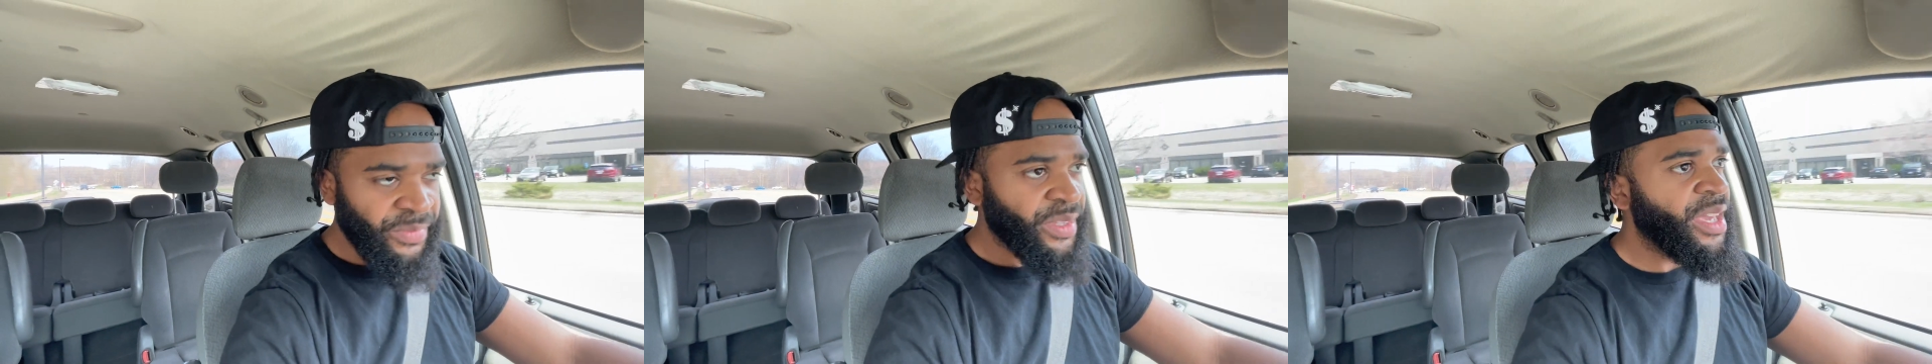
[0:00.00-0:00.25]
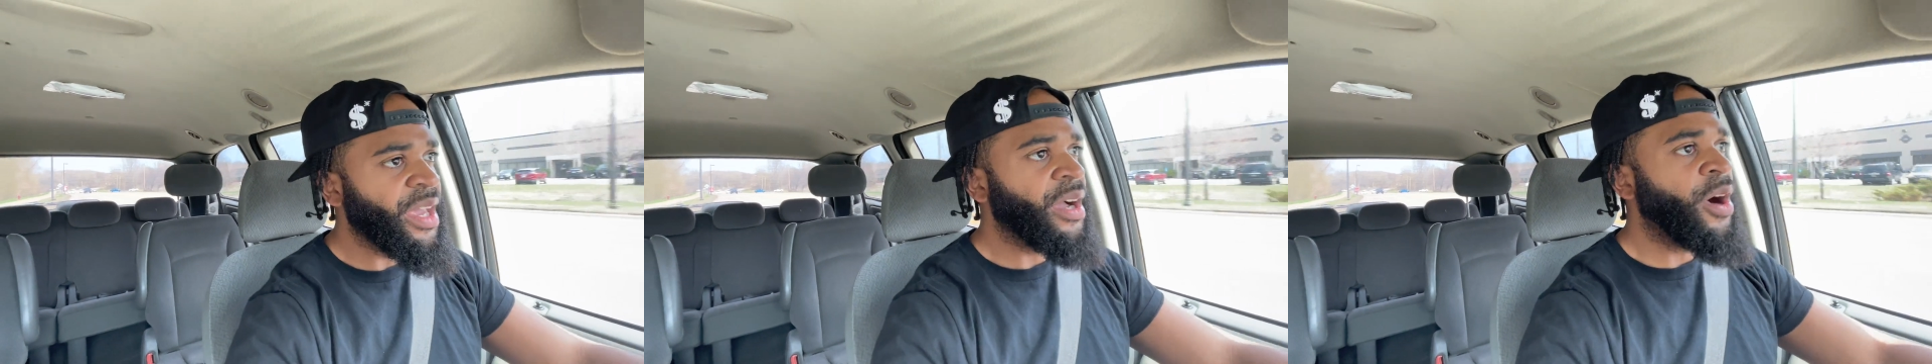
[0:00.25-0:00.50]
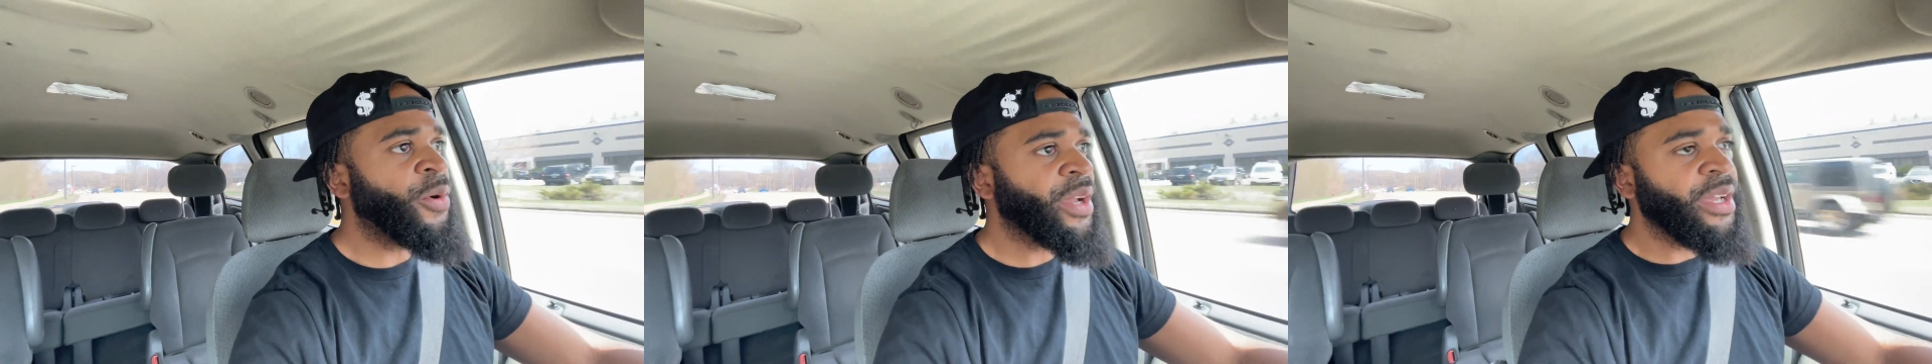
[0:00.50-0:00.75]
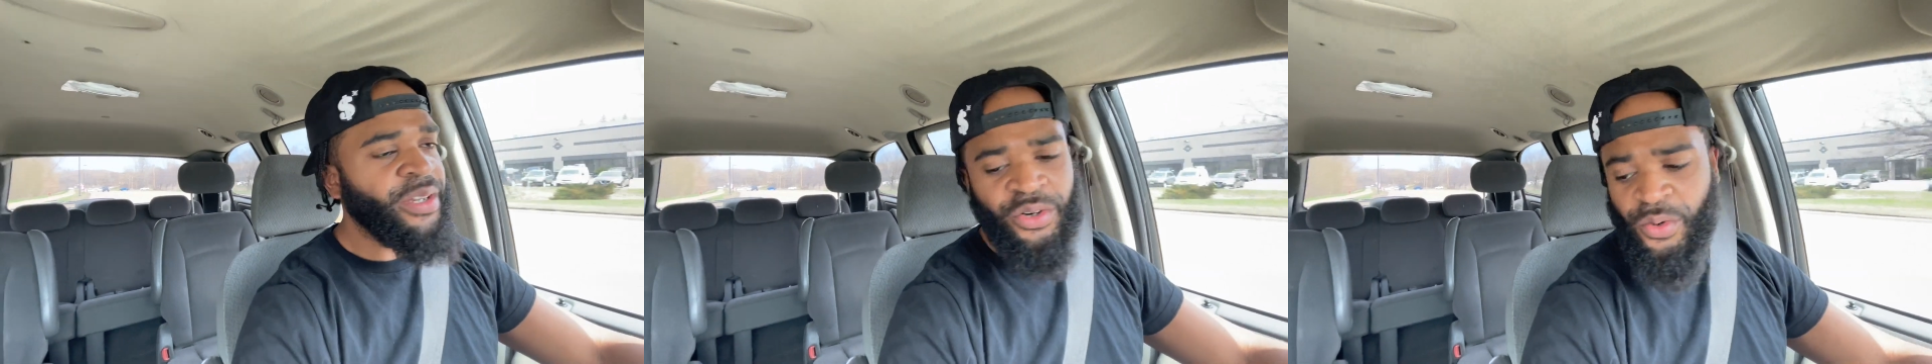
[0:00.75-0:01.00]
Yeah,
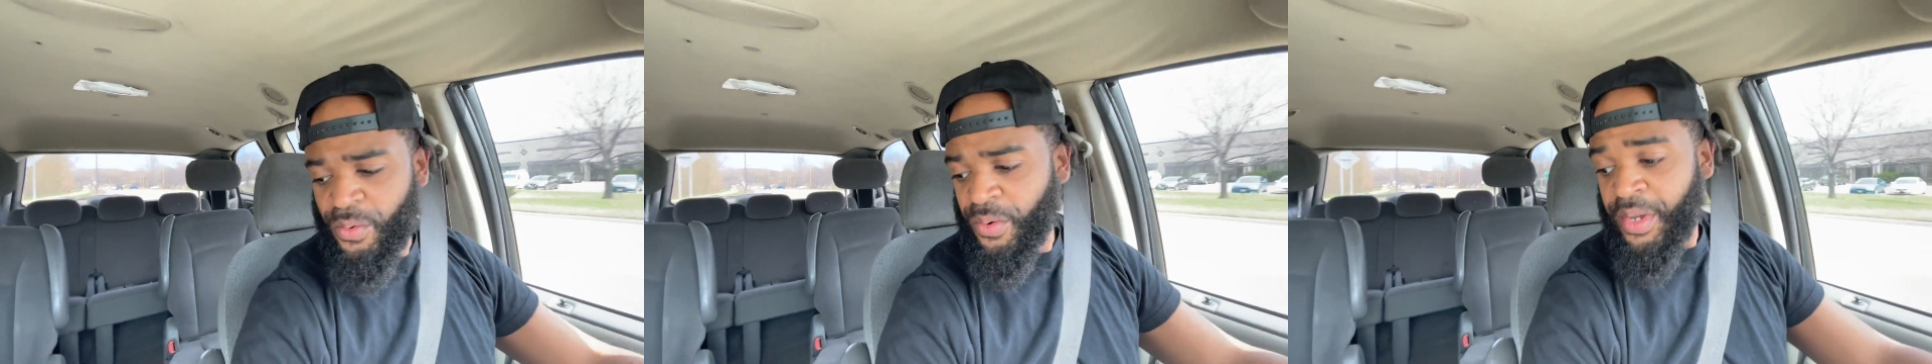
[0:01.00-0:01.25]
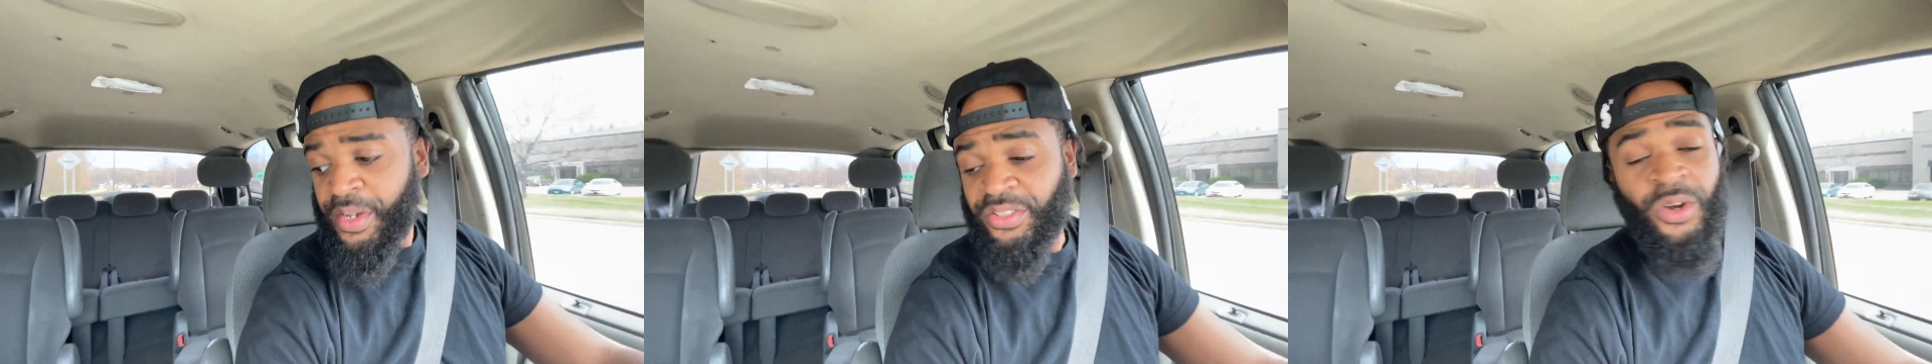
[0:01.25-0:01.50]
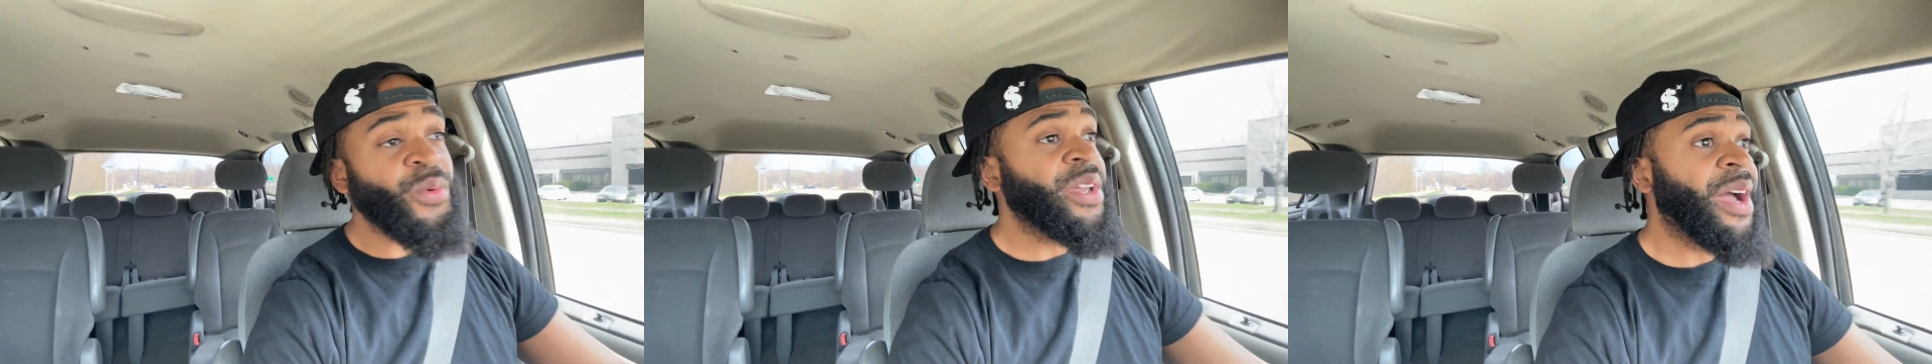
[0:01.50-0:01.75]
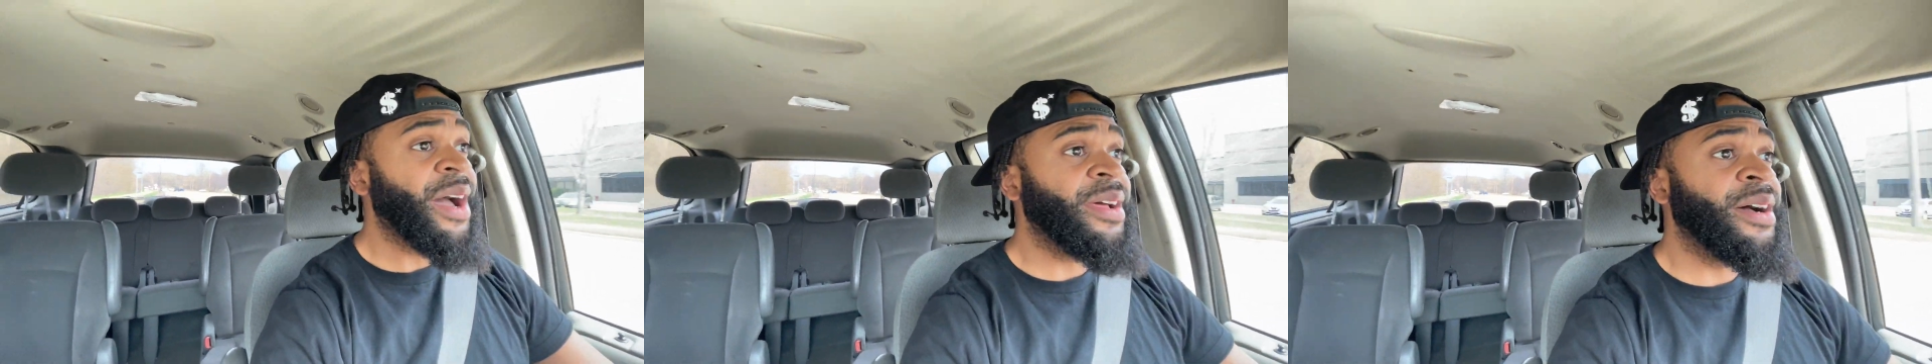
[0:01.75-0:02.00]
okay, cool. So we
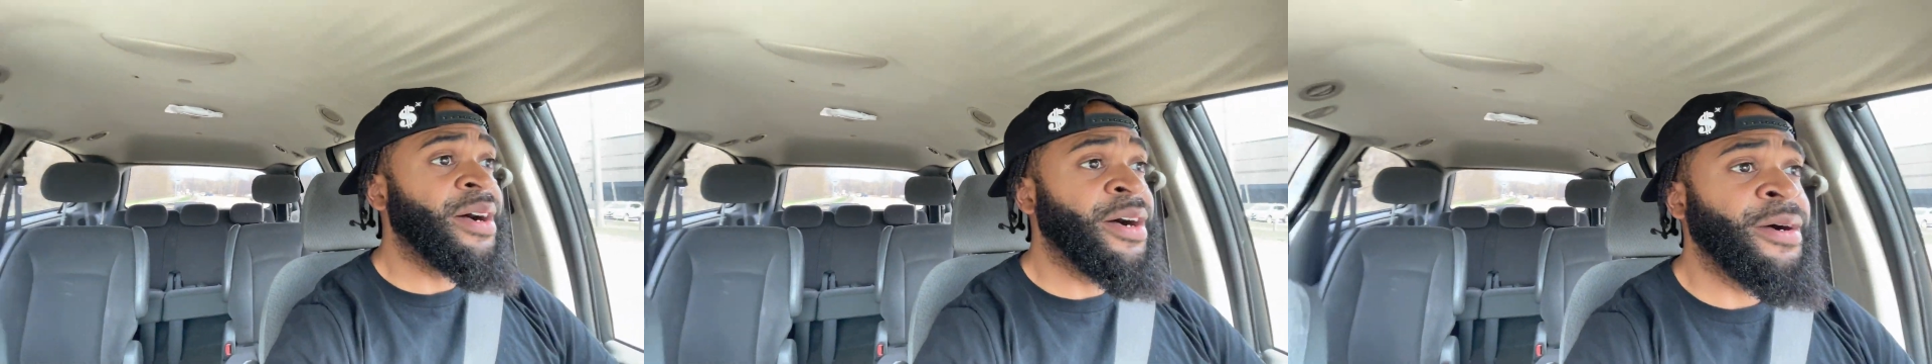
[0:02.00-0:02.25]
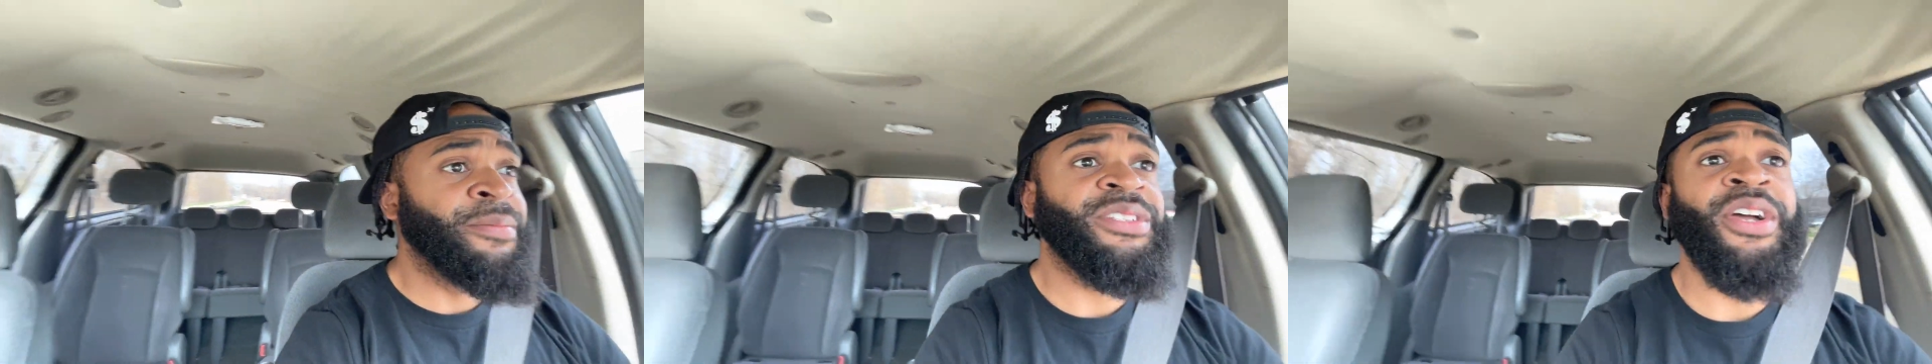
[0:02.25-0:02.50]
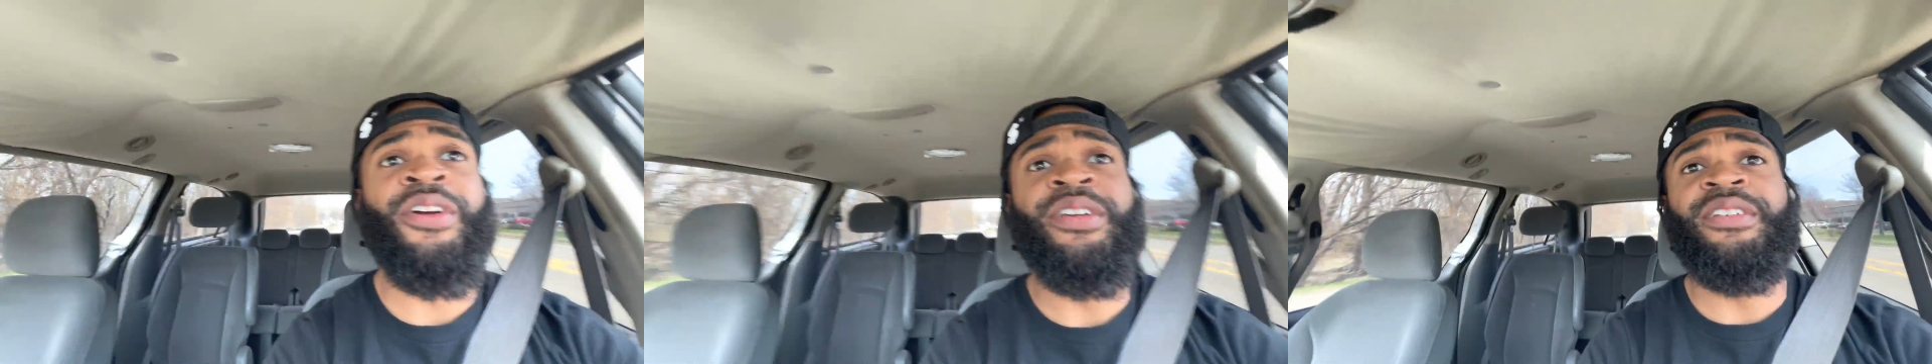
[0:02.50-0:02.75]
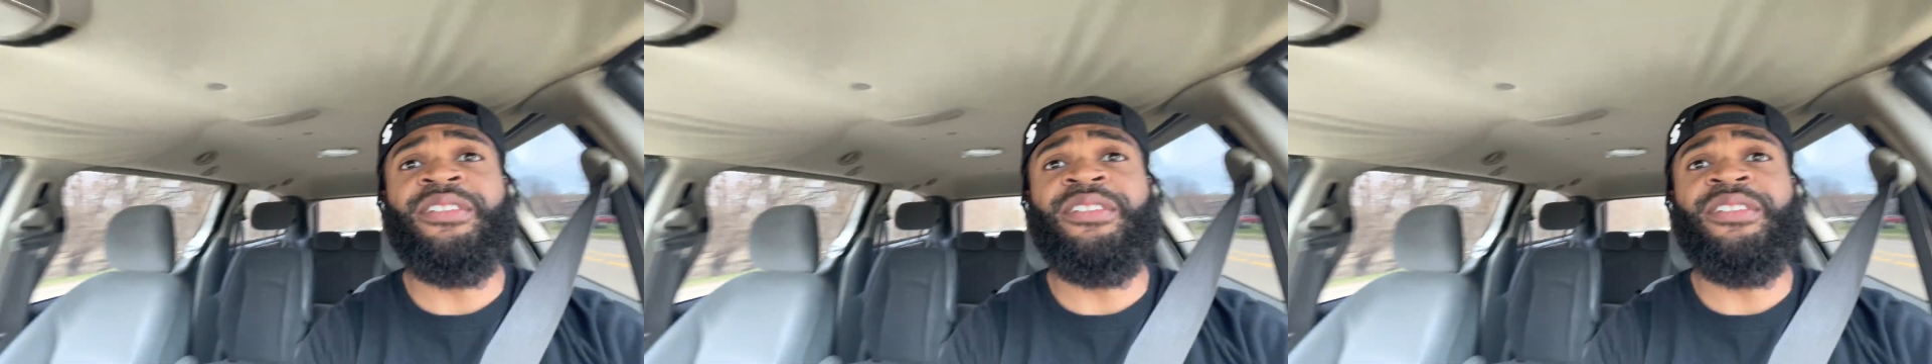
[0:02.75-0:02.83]
got 30